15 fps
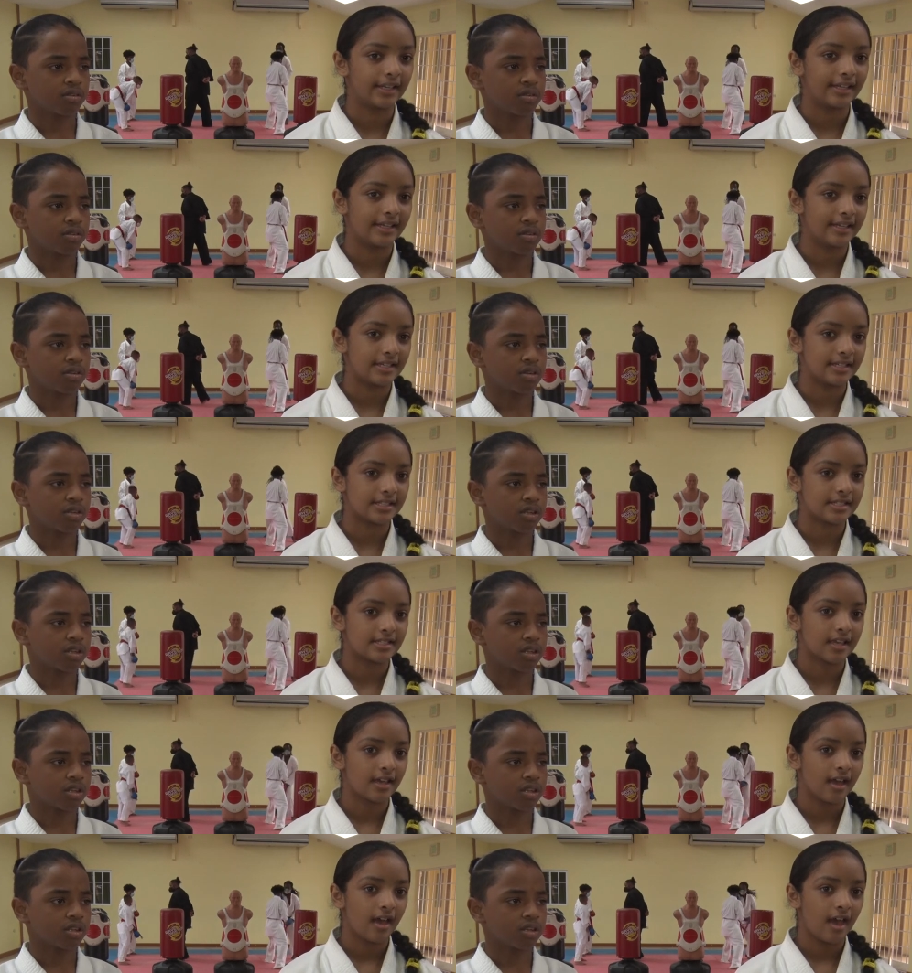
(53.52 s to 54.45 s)
Speaker 1: it
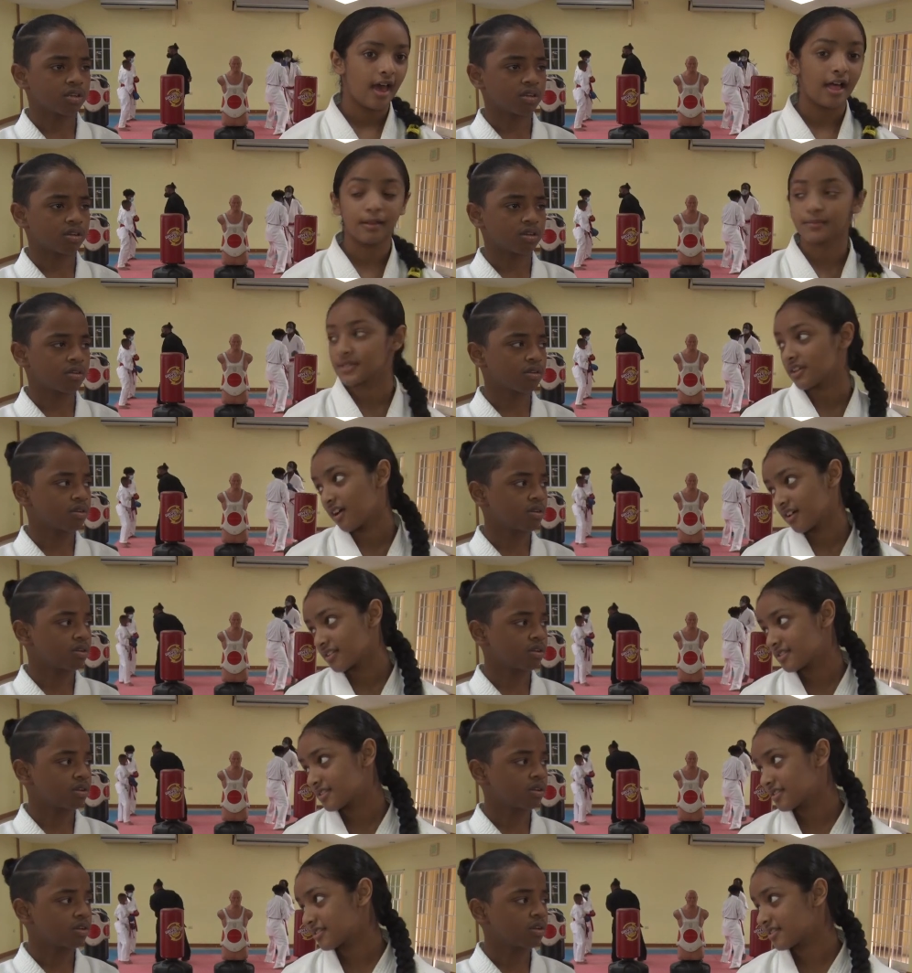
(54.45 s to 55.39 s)
helps
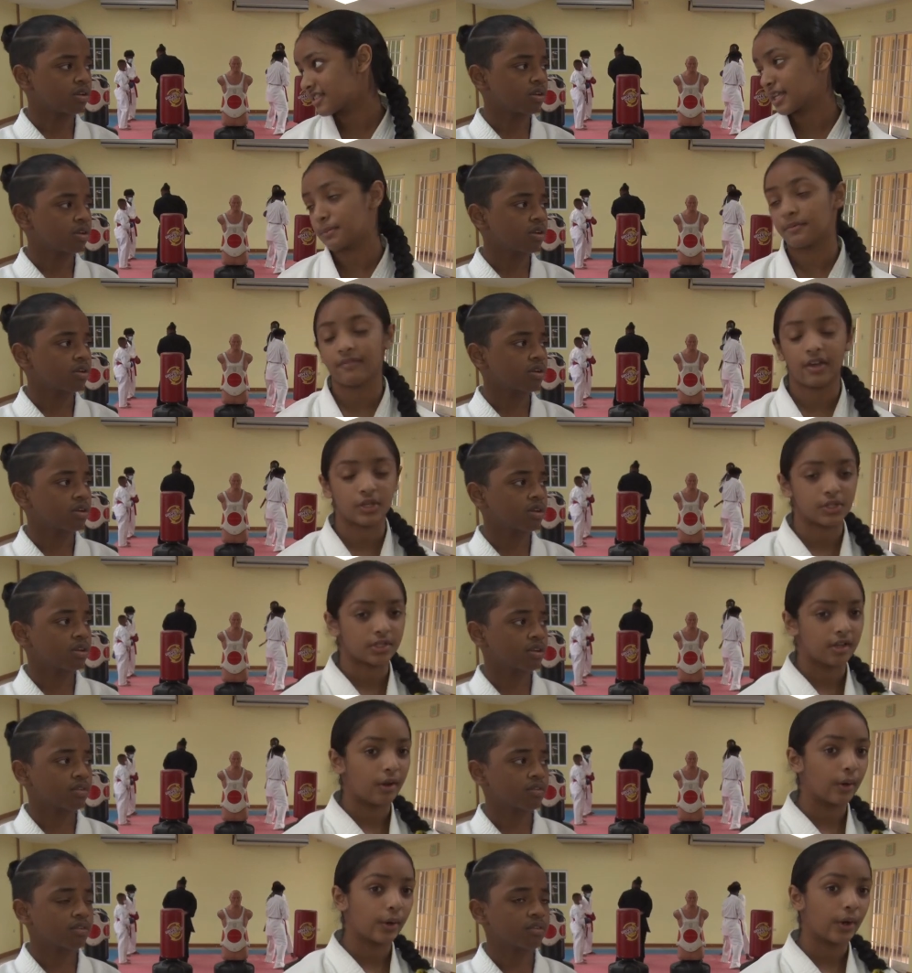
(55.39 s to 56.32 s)
us see perfection
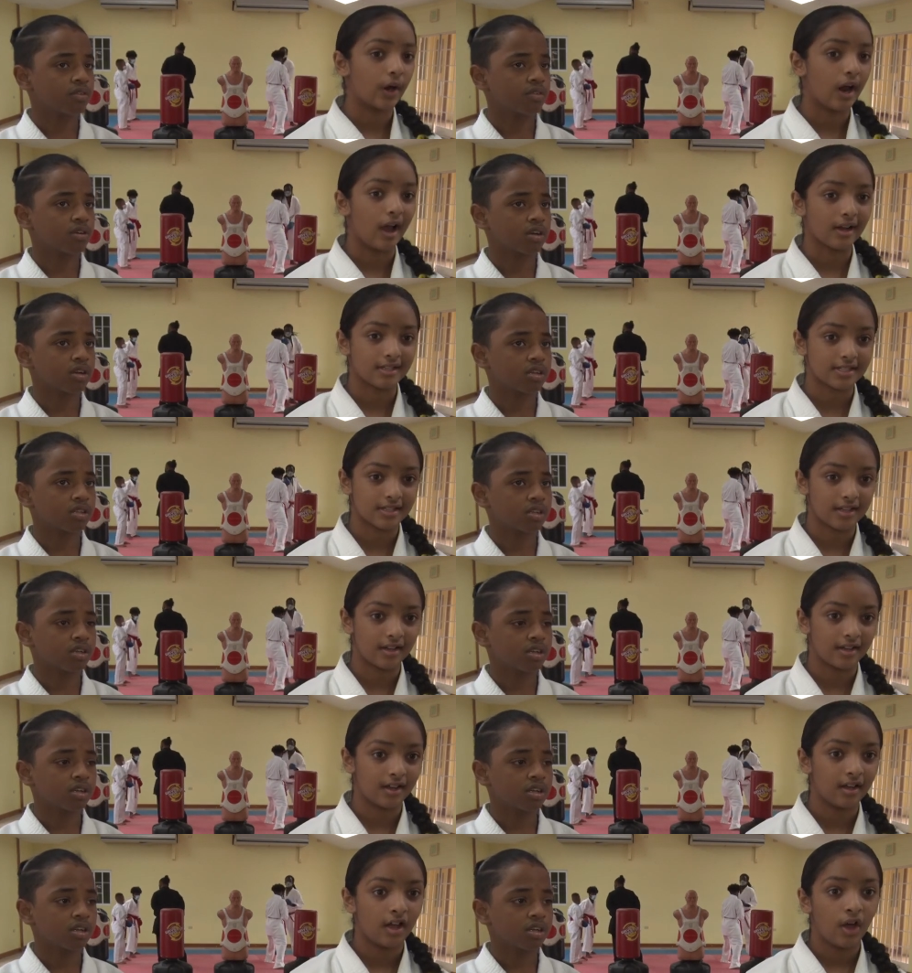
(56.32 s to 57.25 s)
in our character.
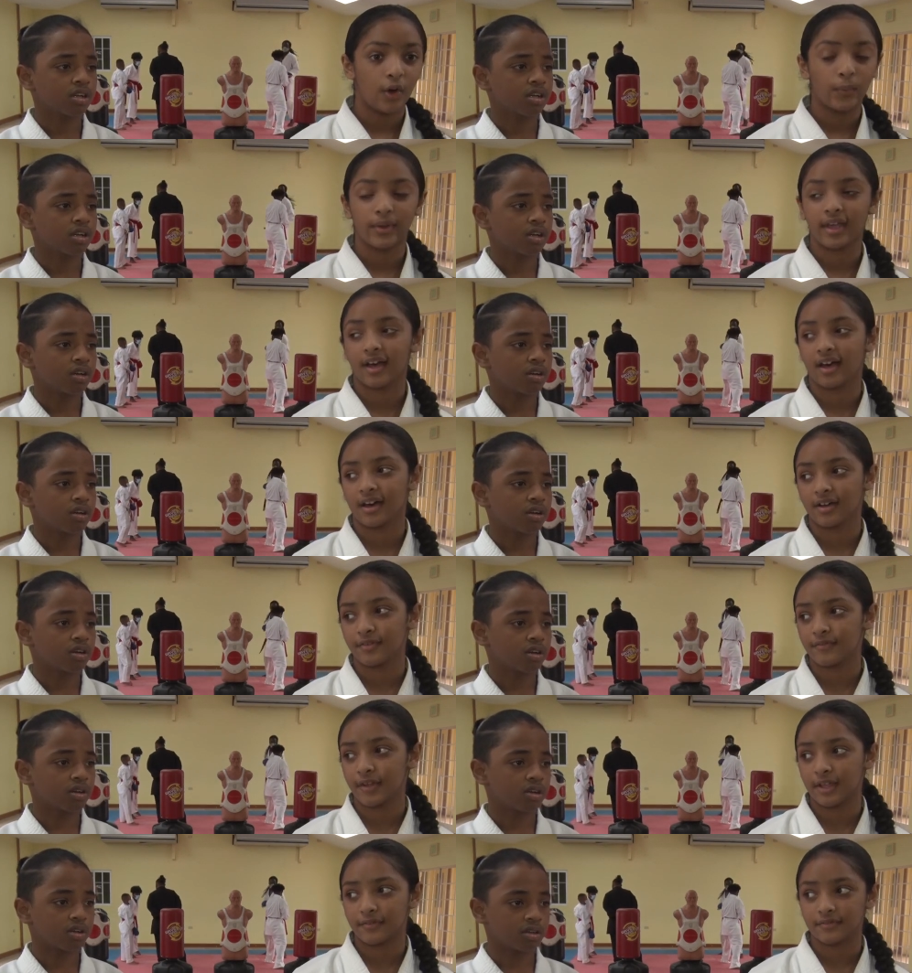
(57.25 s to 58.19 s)
We are
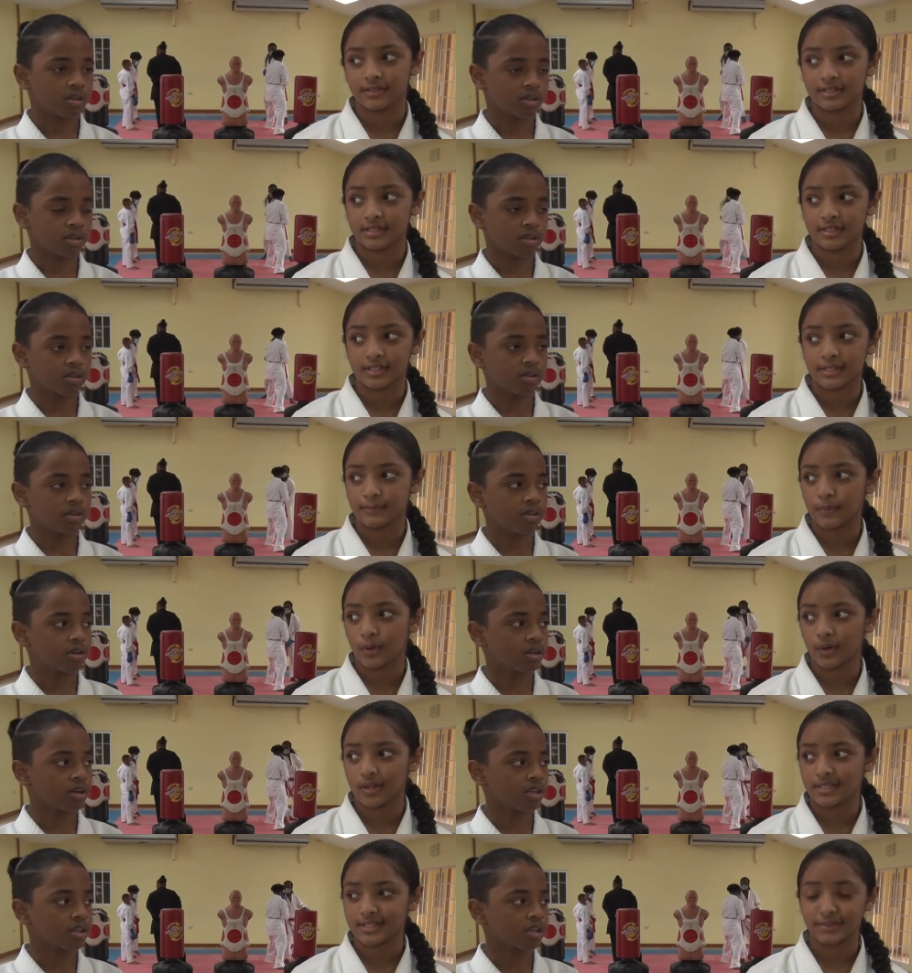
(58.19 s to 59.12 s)
faithful to the
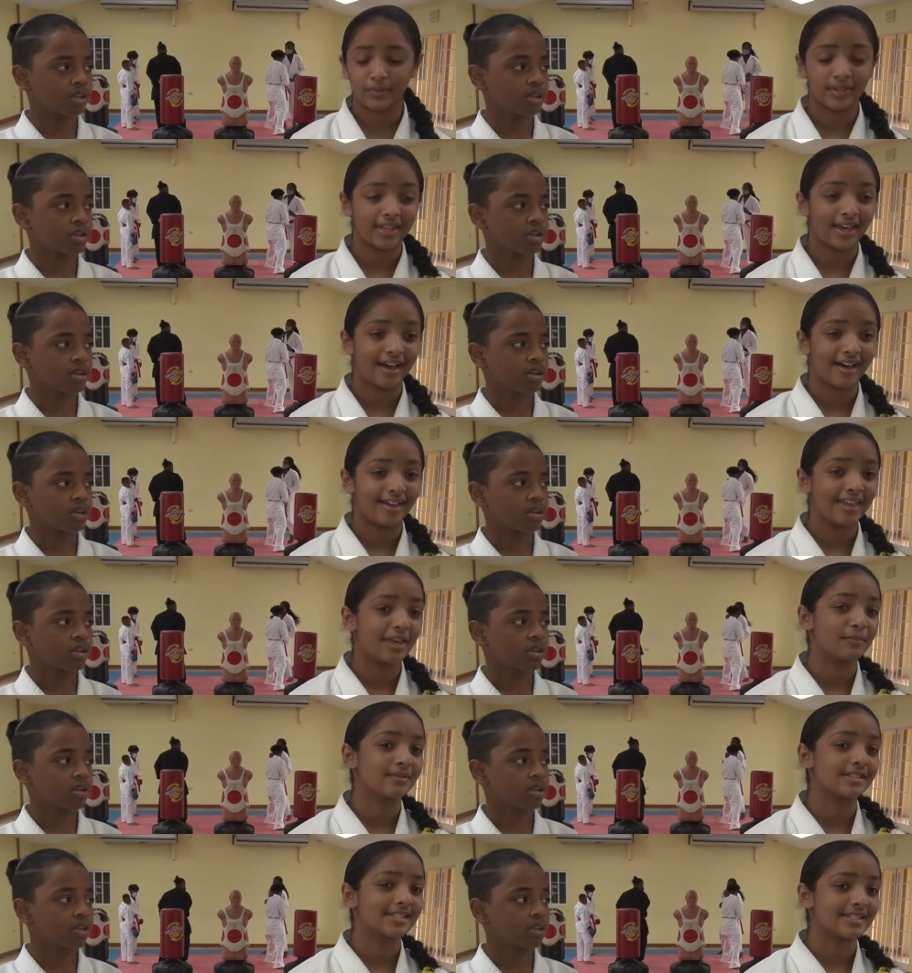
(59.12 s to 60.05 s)
sport. We are
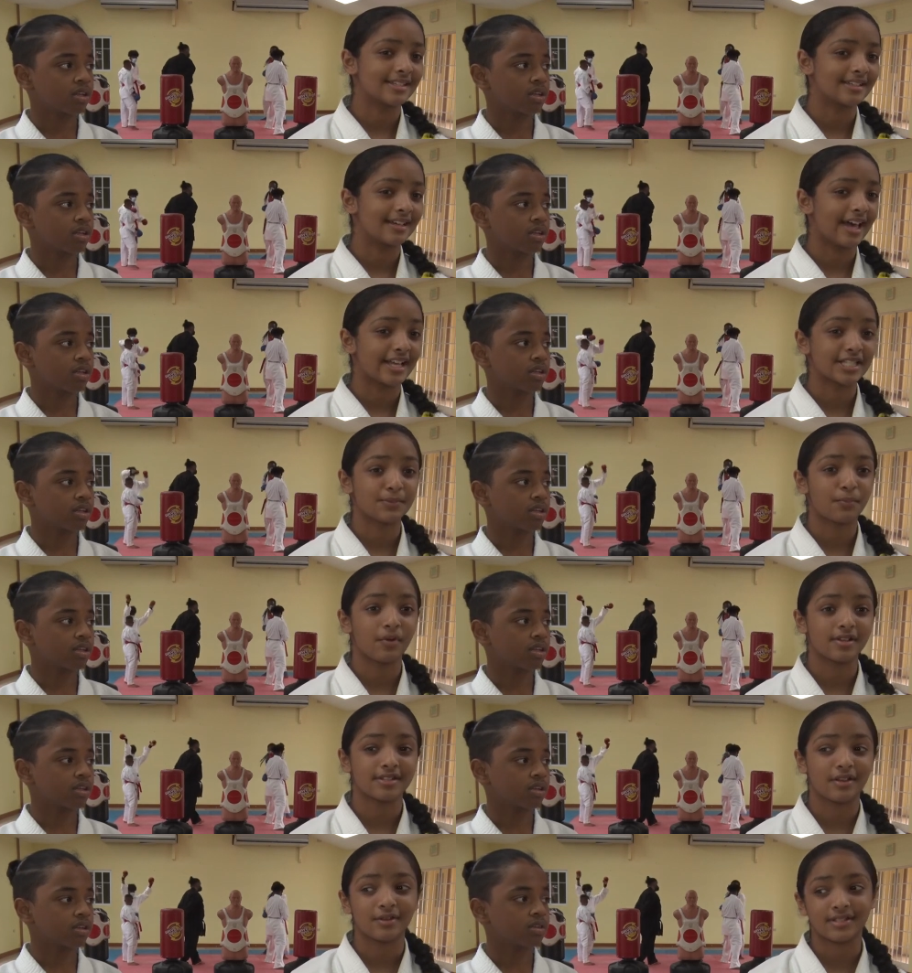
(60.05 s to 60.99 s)
able to
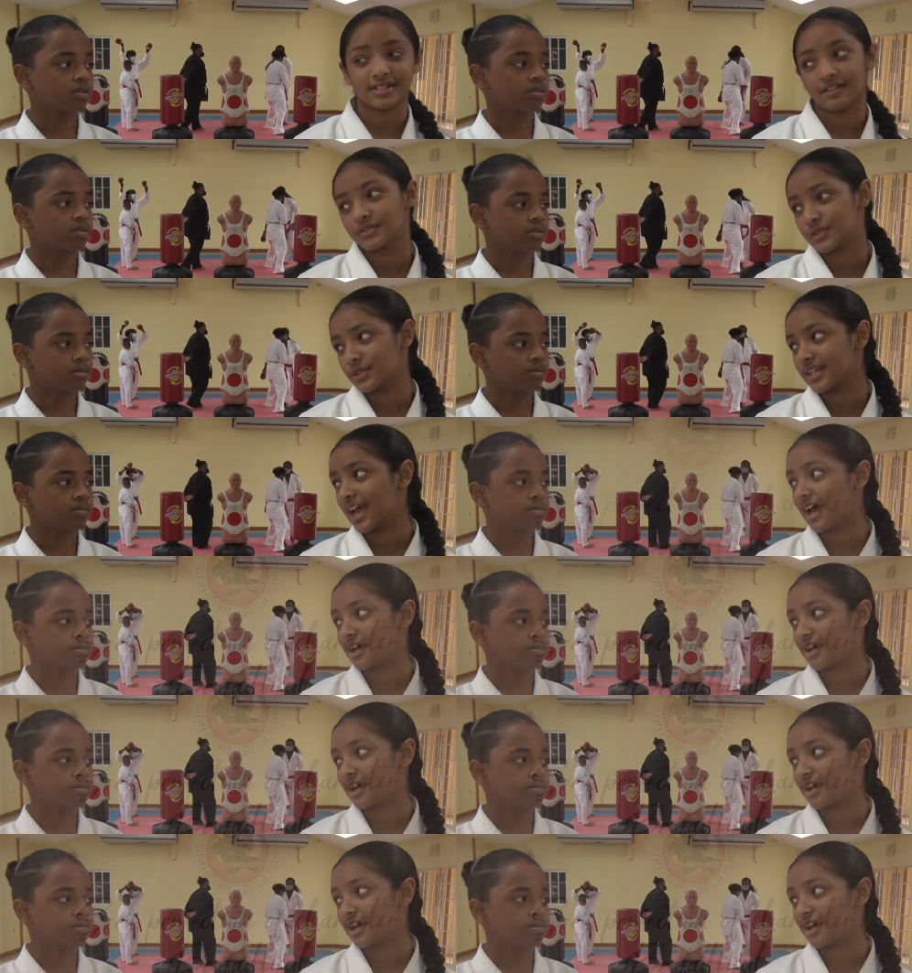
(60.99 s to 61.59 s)
express ourselves through the